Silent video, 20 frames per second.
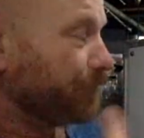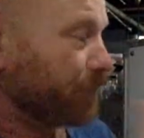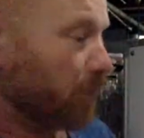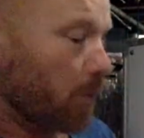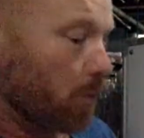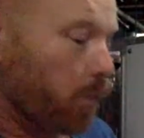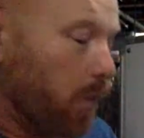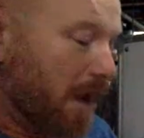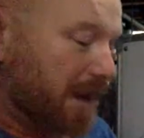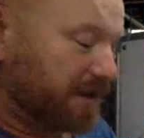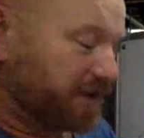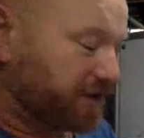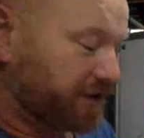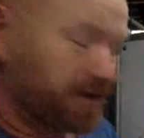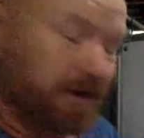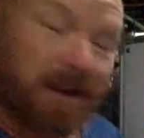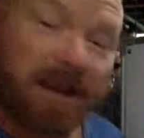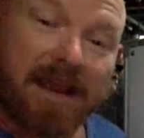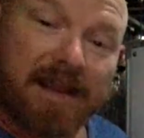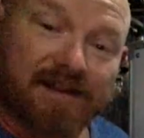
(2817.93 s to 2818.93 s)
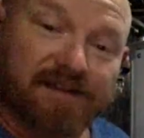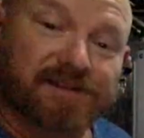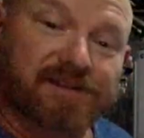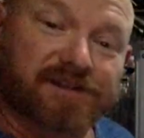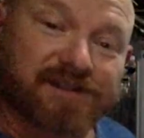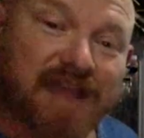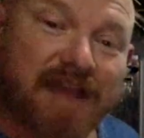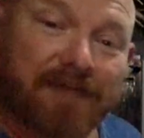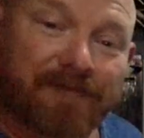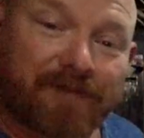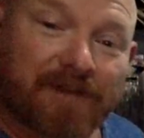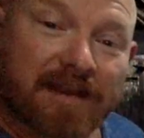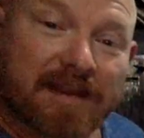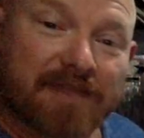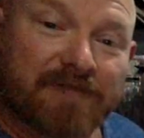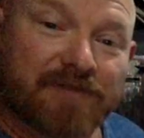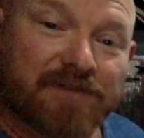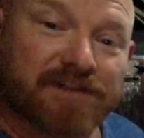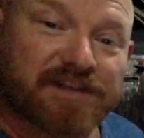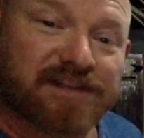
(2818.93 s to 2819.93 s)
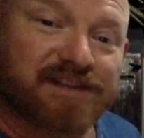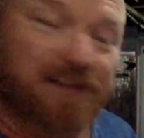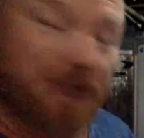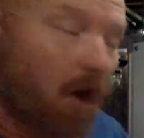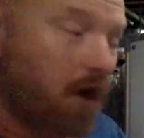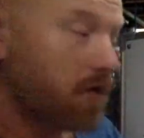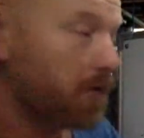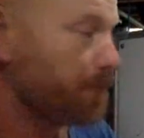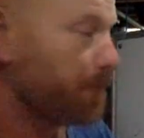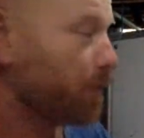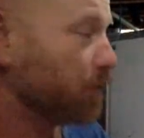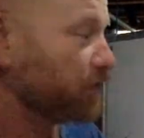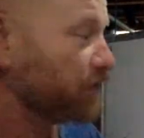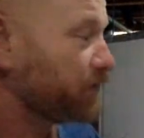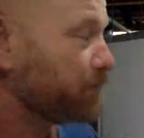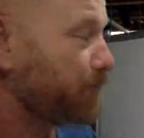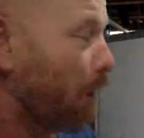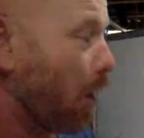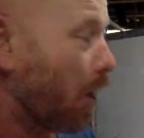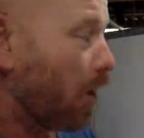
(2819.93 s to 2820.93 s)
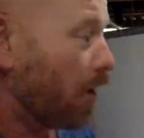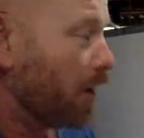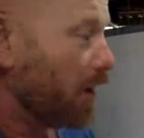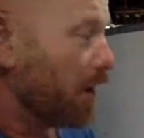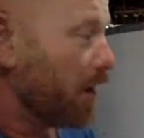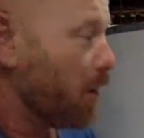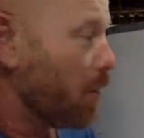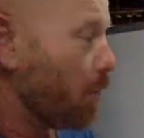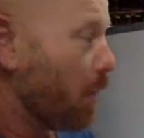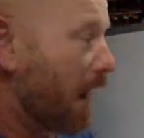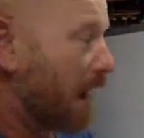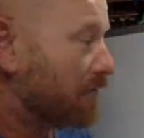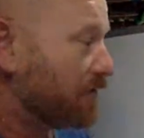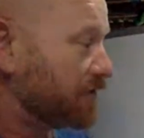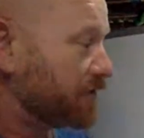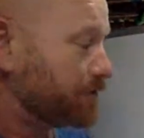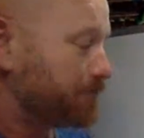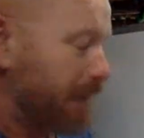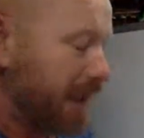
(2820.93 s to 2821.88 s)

which is definitely the desirable spot. Whereas